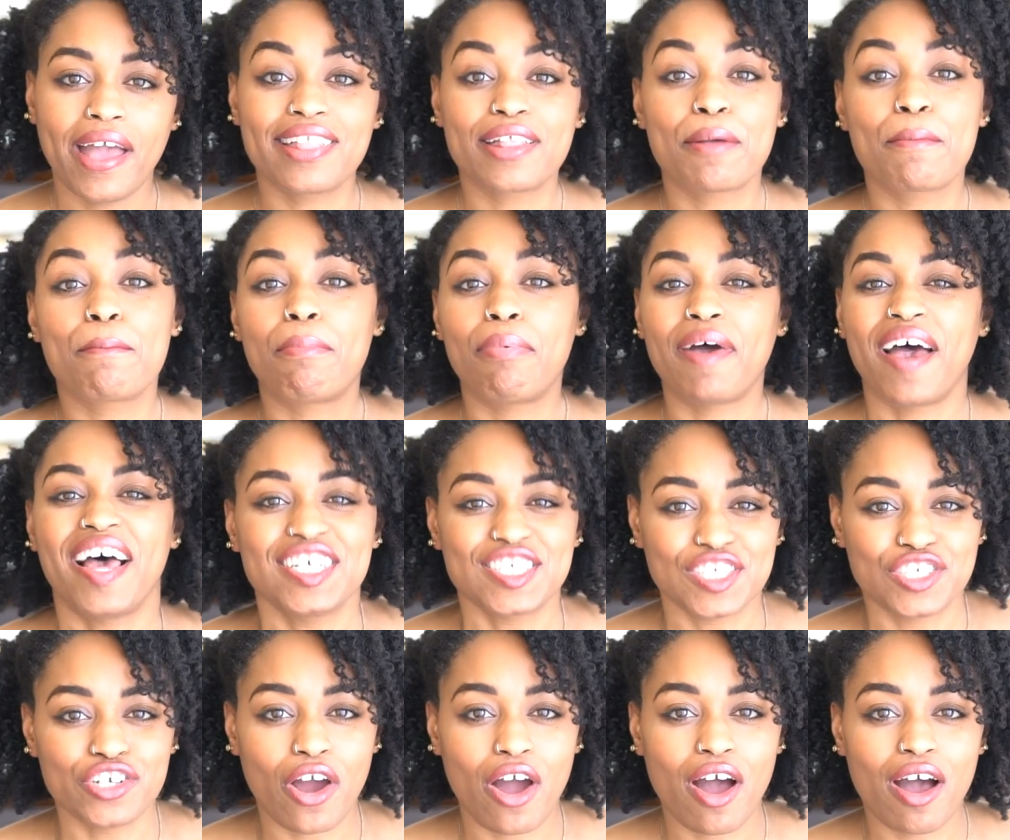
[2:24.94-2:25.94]
had the
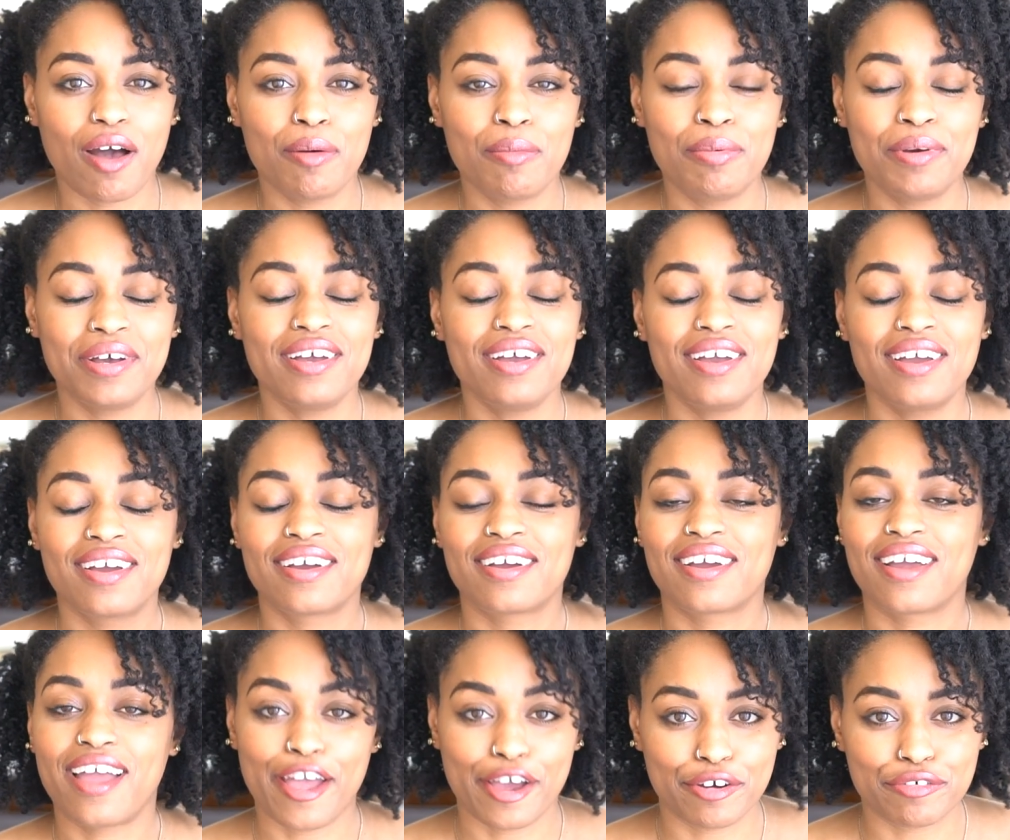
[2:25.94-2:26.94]
best job
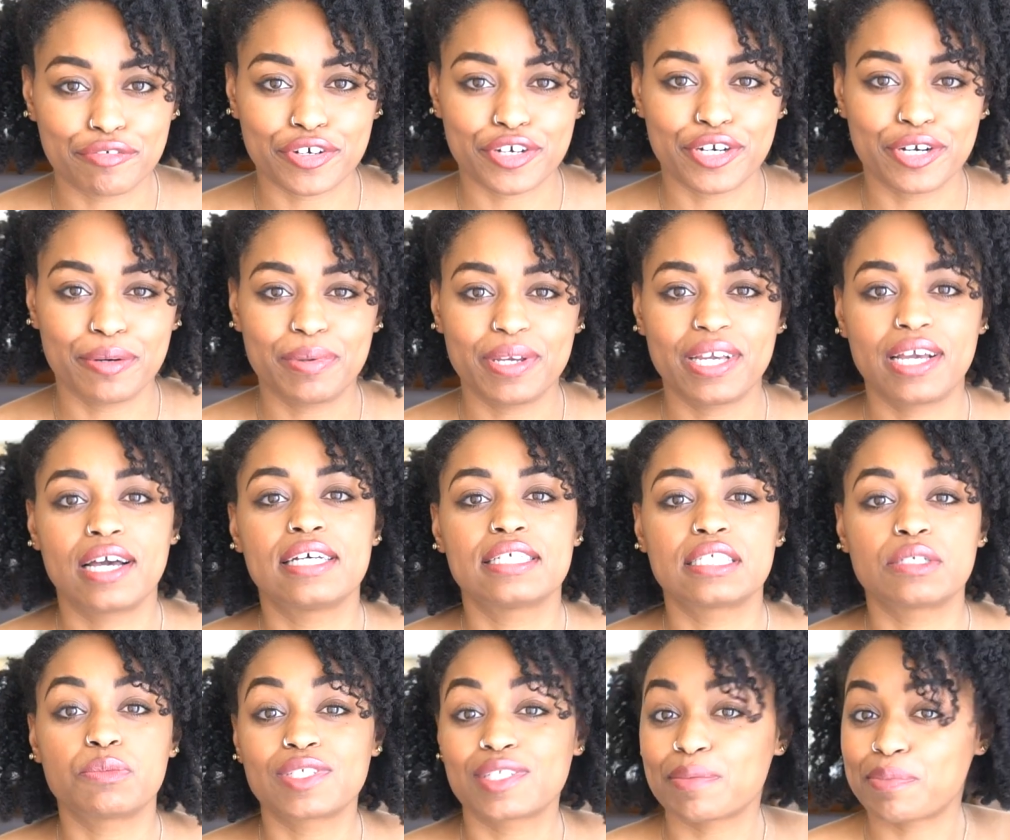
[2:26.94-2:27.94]
ever because
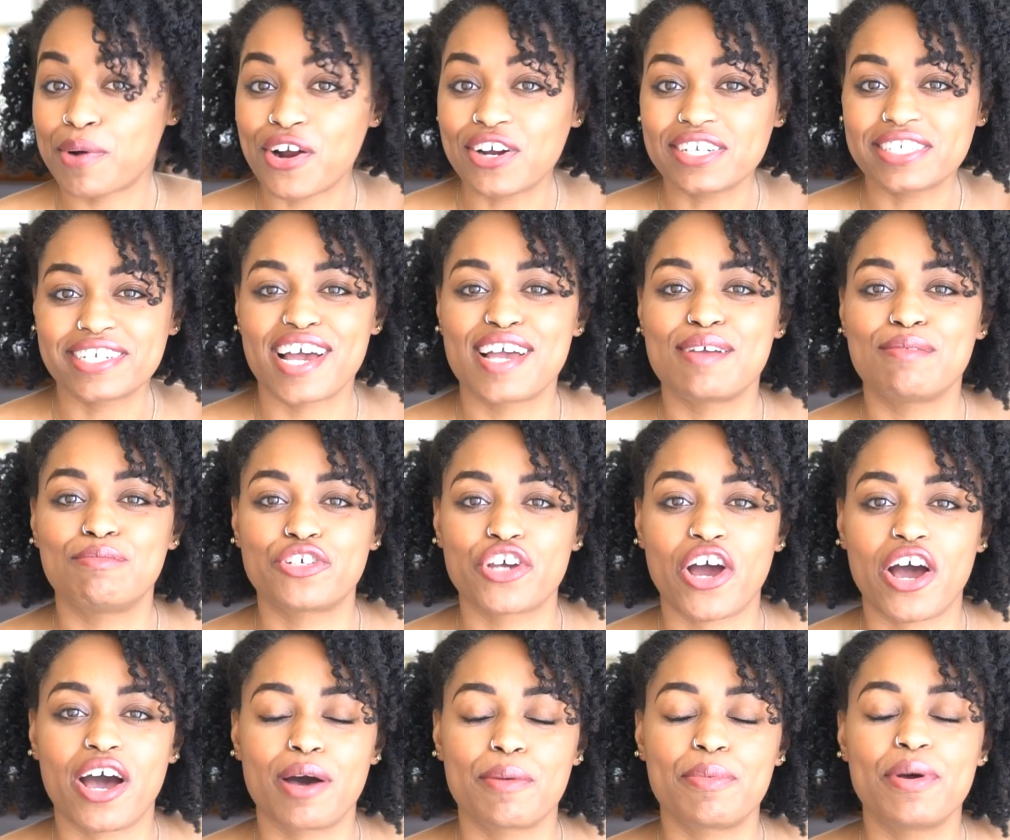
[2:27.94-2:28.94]
it was a part-time
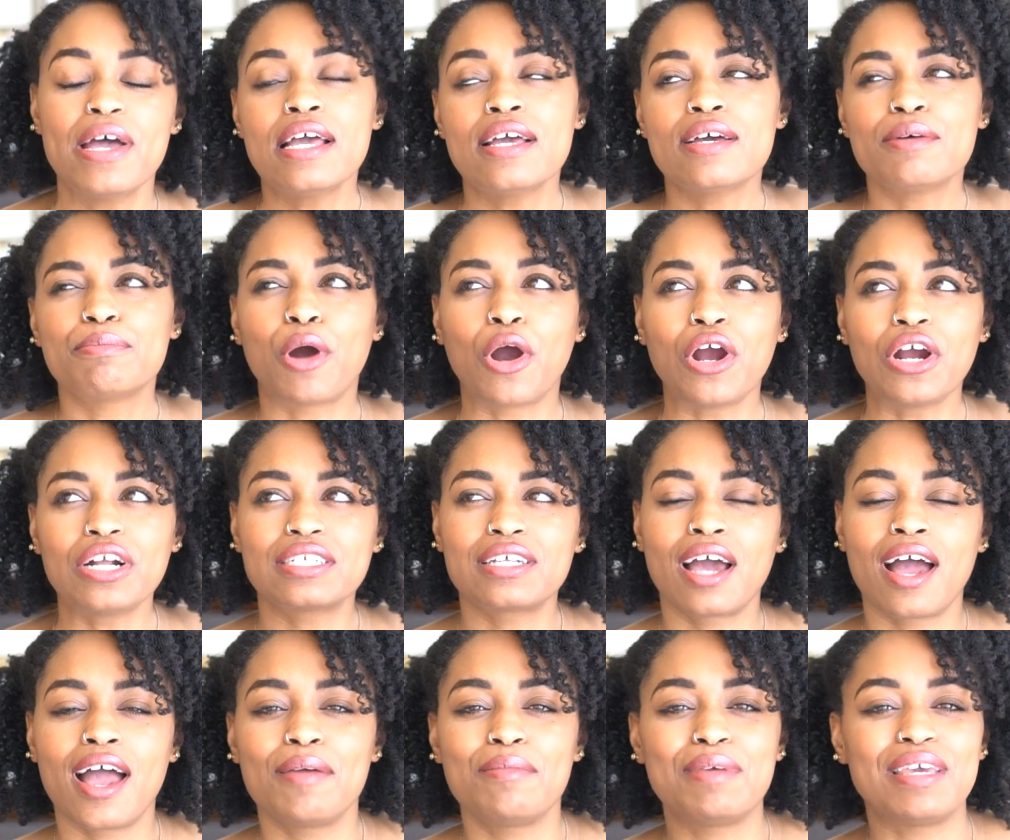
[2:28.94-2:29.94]
job.
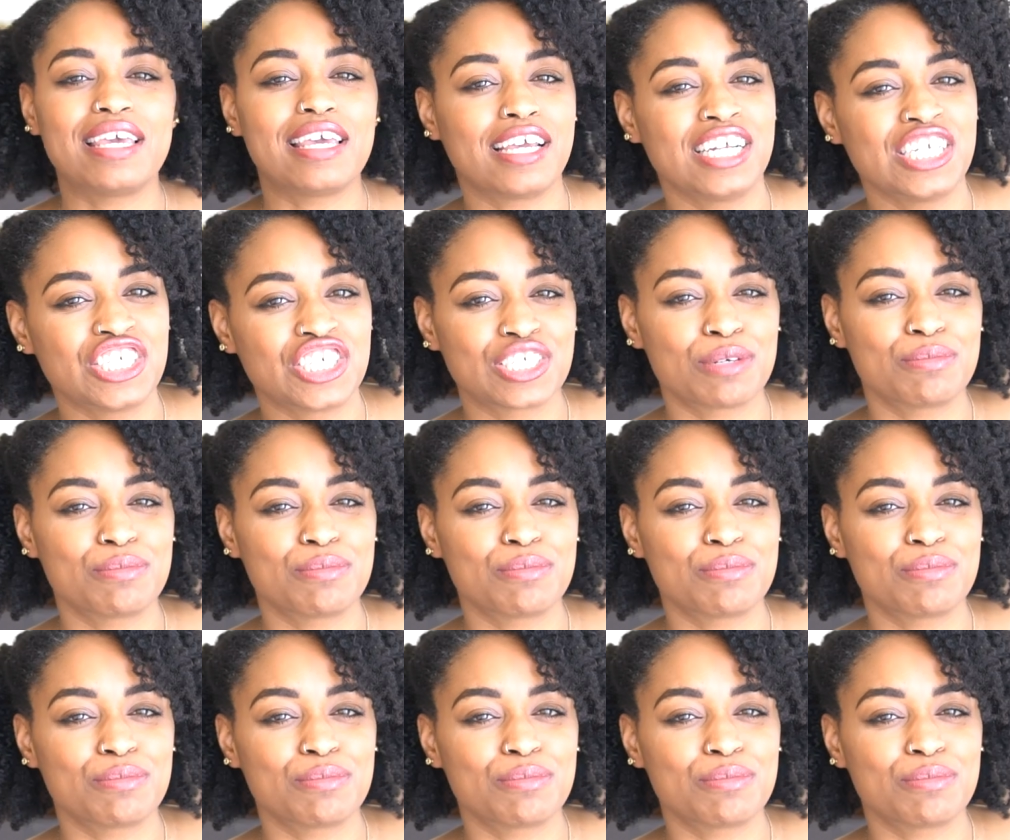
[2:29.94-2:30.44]
Part-time-ish,